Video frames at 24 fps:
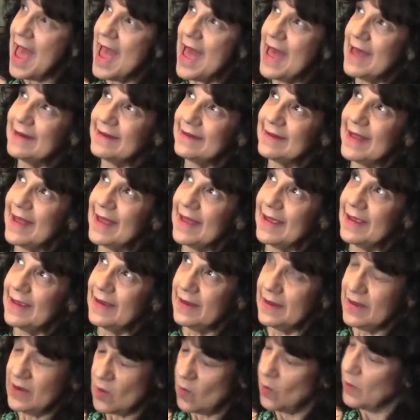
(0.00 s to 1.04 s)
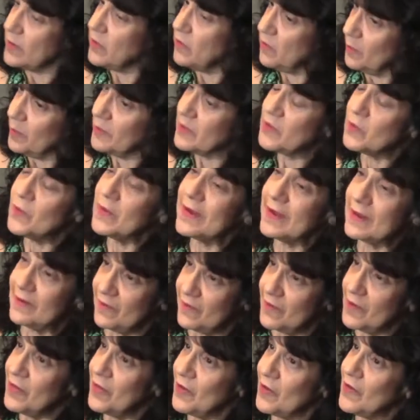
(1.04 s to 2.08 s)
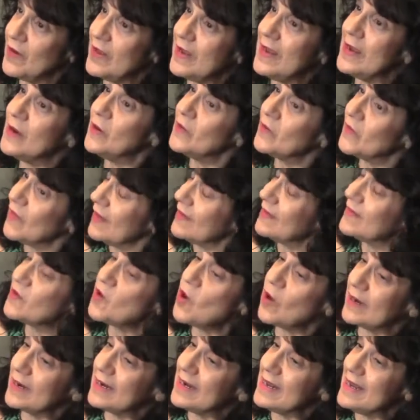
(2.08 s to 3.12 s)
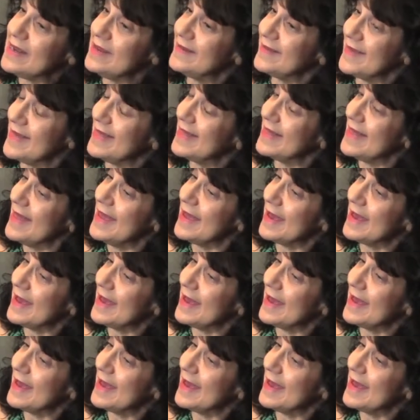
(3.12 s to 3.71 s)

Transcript: And when you've been doing it for 30 years, that's not an easy thing.